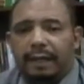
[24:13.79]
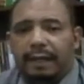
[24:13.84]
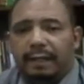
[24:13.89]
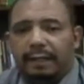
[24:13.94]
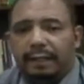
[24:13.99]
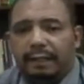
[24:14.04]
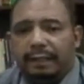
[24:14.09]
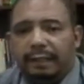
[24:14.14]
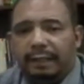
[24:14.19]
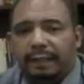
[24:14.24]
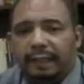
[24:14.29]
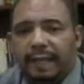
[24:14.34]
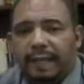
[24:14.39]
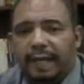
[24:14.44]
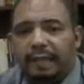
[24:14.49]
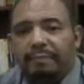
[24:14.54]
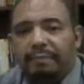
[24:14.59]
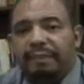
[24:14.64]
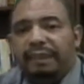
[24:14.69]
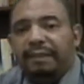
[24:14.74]
he
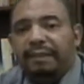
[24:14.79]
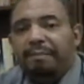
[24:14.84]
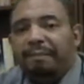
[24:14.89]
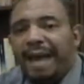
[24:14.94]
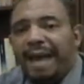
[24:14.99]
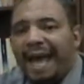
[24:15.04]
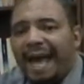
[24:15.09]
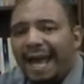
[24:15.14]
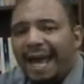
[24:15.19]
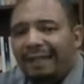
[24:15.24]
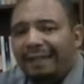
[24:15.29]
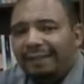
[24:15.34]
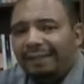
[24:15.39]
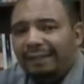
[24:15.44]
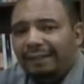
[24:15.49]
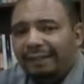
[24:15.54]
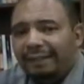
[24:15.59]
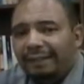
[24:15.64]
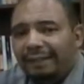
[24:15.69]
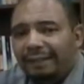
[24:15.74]
can be mad,
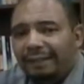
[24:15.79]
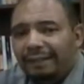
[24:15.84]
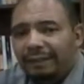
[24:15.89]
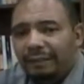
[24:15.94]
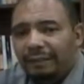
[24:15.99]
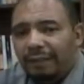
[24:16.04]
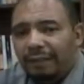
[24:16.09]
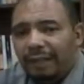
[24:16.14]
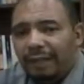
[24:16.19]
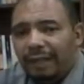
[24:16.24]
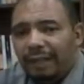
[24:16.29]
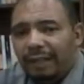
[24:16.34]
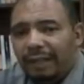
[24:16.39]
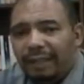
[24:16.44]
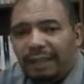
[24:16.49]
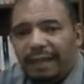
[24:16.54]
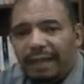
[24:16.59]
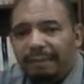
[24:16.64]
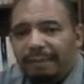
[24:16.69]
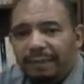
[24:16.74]
okay, he
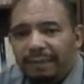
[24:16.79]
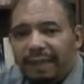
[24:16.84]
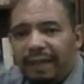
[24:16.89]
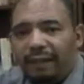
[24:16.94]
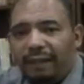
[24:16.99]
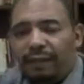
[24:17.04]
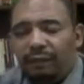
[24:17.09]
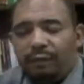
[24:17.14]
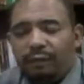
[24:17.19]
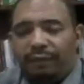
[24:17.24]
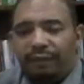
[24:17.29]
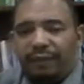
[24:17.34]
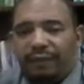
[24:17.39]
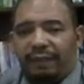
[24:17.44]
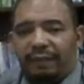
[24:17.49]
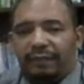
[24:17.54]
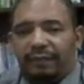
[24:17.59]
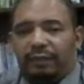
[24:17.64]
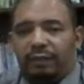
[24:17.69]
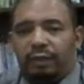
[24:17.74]
can be a lot of
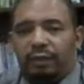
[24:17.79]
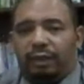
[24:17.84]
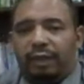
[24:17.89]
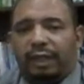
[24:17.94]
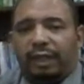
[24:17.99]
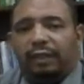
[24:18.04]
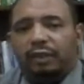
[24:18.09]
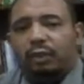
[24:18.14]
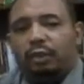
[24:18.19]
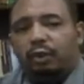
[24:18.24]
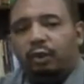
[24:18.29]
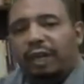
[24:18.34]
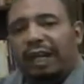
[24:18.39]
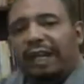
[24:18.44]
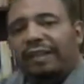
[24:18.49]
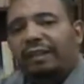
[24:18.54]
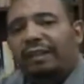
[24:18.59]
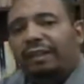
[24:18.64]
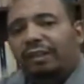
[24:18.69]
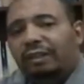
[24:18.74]
things, okay, so you
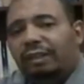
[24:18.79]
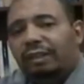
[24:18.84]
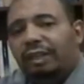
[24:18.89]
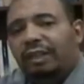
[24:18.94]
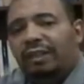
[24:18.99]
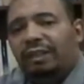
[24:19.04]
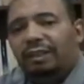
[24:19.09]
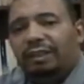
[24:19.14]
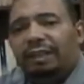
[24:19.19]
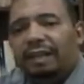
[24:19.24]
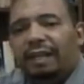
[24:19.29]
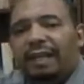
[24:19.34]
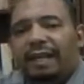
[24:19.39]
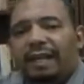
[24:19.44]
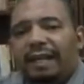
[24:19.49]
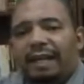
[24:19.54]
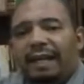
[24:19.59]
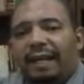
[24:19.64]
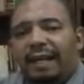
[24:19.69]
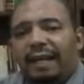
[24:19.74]
cannot trust
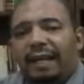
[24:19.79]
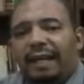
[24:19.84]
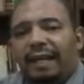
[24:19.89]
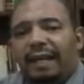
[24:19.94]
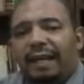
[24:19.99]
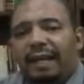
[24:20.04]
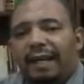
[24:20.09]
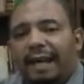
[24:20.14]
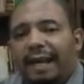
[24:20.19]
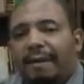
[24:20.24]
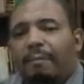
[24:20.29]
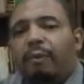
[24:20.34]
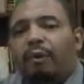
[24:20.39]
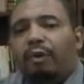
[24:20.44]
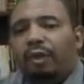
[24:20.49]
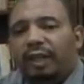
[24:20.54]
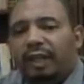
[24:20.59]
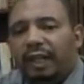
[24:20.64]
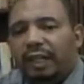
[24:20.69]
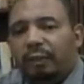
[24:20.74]
him
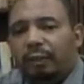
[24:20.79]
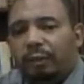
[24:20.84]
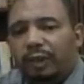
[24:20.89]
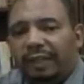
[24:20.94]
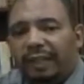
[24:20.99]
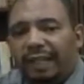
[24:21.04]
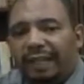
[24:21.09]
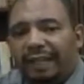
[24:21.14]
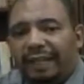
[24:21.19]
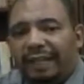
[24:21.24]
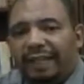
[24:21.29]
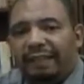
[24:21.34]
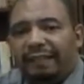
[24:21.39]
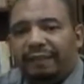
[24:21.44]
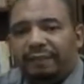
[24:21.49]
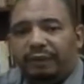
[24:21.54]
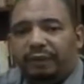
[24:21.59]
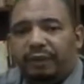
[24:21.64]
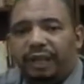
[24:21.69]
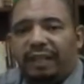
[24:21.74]
or her with the narrative.
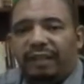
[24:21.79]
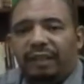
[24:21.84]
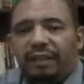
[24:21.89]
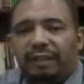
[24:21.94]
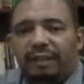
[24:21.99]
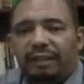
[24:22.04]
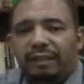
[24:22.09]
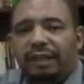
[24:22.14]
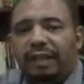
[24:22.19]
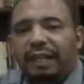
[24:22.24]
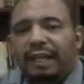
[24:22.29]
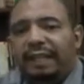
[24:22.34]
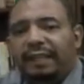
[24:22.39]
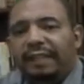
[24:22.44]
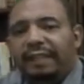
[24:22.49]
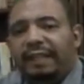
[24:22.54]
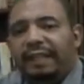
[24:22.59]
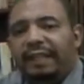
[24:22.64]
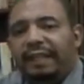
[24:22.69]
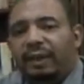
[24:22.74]
You cannot
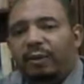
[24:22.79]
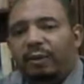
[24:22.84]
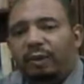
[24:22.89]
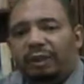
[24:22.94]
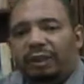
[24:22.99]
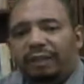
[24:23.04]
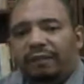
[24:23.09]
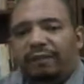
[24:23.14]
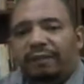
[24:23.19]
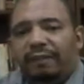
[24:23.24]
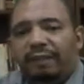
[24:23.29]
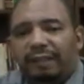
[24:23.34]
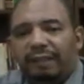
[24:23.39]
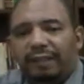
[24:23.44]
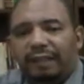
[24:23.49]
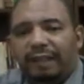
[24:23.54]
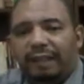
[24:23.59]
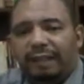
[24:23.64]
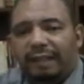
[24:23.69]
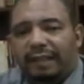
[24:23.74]
take whatever
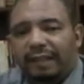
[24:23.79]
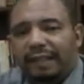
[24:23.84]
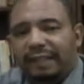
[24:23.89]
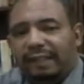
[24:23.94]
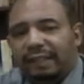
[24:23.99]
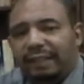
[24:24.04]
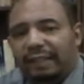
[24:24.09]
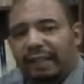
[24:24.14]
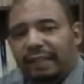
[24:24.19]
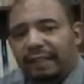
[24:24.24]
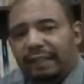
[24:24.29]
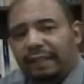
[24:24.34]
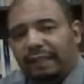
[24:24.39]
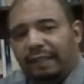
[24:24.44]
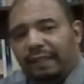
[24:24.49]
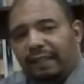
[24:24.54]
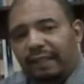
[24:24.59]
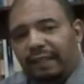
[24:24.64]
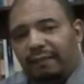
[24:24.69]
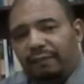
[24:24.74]
they say
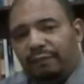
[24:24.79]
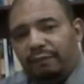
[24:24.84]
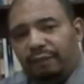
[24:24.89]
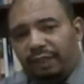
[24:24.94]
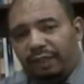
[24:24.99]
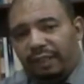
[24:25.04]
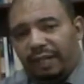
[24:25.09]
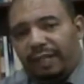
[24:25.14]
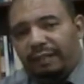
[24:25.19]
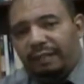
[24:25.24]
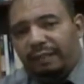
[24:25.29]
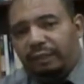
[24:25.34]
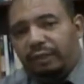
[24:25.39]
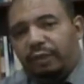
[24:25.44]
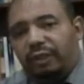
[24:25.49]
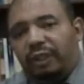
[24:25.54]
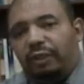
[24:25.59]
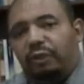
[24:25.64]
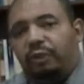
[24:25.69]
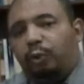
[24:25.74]
for granted. You
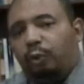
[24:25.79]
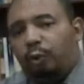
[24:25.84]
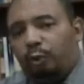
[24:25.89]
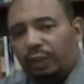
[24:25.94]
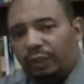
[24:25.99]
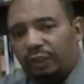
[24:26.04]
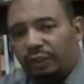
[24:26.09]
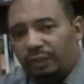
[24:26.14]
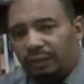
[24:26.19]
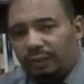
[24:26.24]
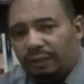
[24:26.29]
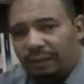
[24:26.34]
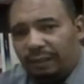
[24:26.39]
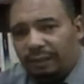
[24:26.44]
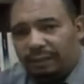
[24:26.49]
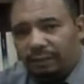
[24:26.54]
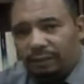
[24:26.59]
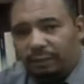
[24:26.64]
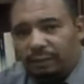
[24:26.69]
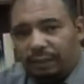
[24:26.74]
need to question
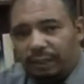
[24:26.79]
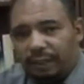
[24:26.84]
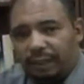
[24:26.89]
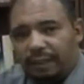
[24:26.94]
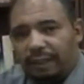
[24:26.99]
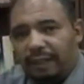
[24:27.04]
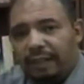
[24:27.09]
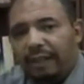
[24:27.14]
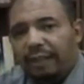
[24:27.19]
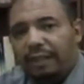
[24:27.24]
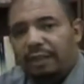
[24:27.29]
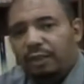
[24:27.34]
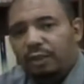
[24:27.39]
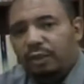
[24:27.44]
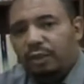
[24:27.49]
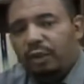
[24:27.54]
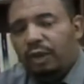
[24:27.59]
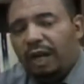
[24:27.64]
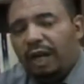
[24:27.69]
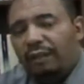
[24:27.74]
that, okay.
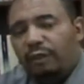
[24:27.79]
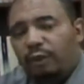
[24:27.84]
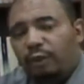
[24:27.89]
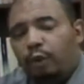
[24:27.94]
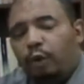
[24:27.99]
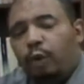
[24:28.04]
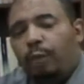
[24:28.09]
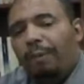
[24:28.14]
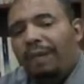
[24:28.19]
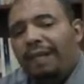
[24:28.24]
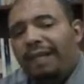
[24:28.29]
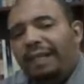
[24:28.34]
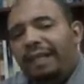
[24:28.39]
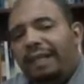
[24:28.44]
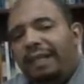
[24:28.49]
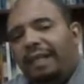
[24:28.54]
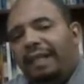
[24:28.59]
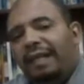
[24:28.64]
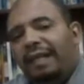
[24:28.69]
So, and you normally